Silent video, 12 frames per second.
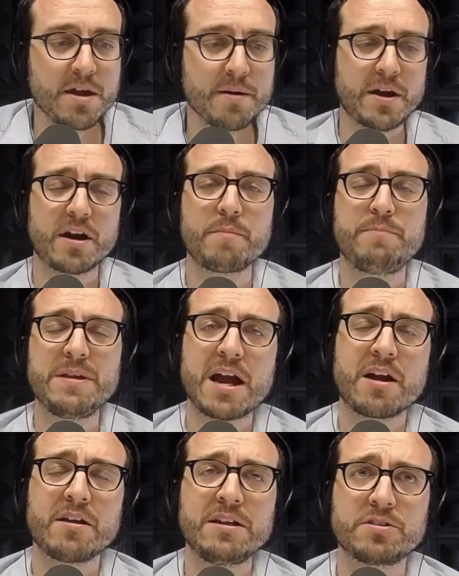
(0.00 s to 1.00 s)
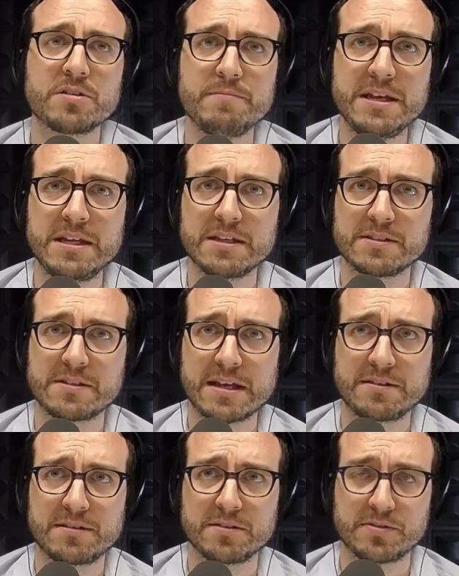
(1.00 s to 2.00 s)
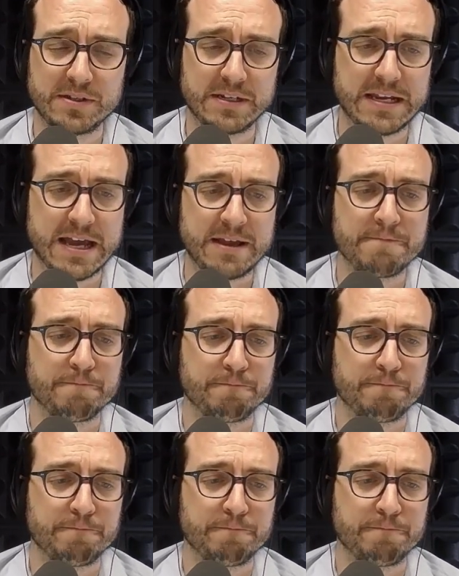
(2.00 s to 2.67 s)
But our intermediate sentence today